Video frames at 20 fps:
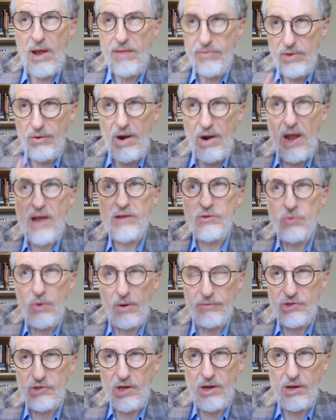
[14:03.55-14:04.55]
there are 12
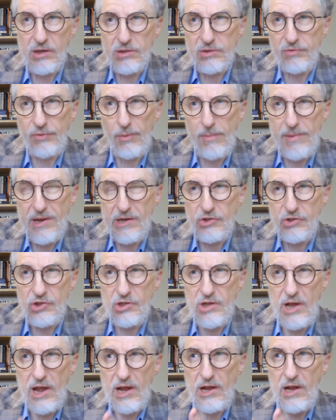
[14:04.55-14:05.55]
senators from each
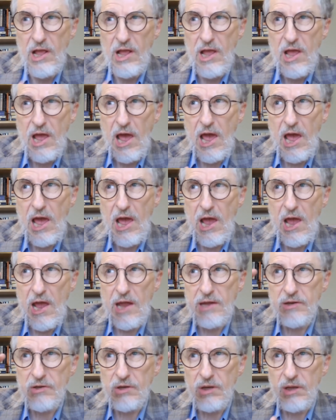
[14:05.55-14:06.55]
state,
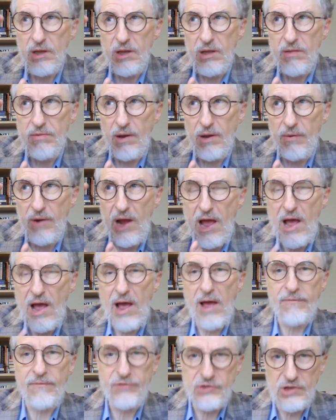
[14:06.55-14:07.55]
and there are
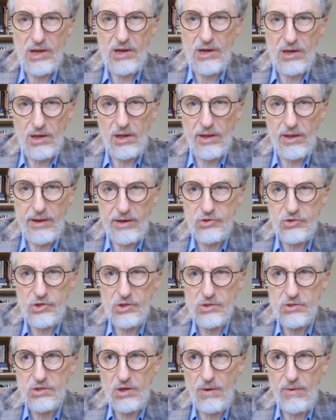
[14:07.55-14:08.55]
half Senate
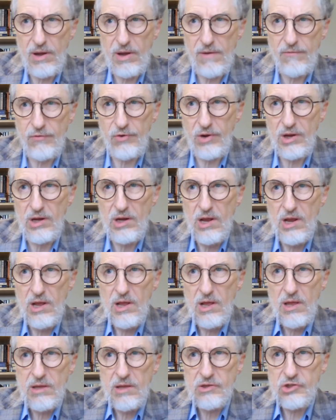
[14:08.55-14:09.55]
elections. So in every
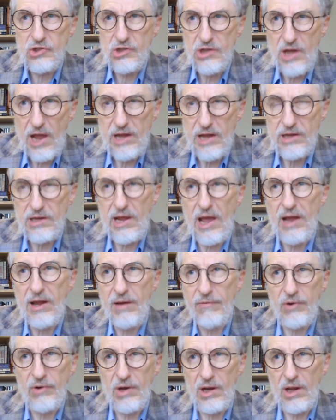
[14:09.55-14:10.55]
state at
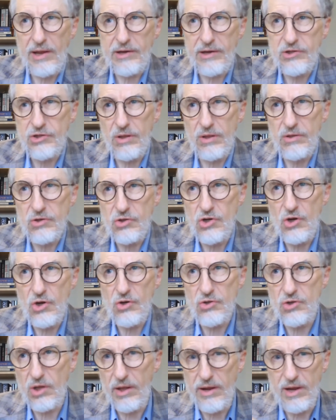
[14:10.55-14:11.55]
every election, there's
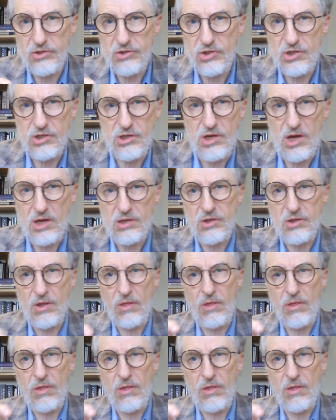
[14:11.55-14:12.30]
usually a sixth